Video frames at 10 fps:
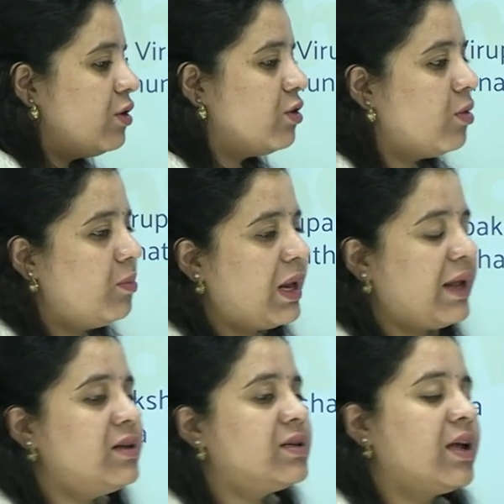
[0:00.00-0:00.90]
you know,
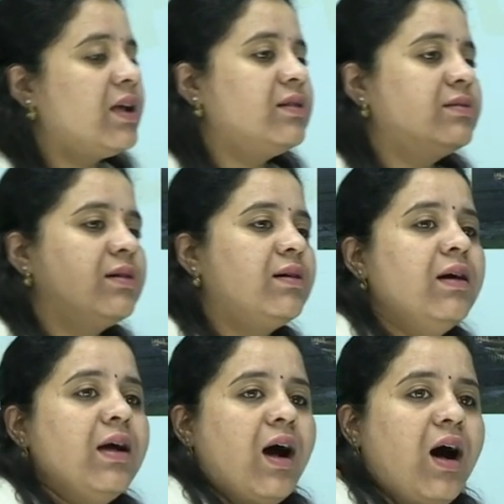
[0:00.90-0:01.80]
blending the
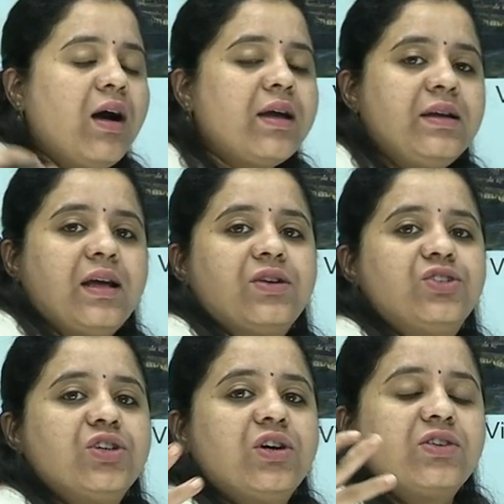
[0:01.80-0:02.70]

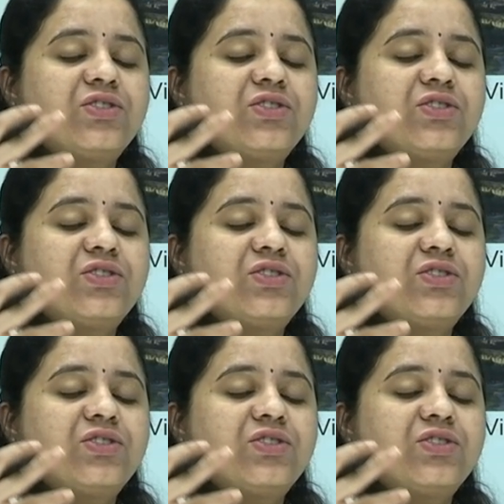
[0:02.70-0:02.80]
architecture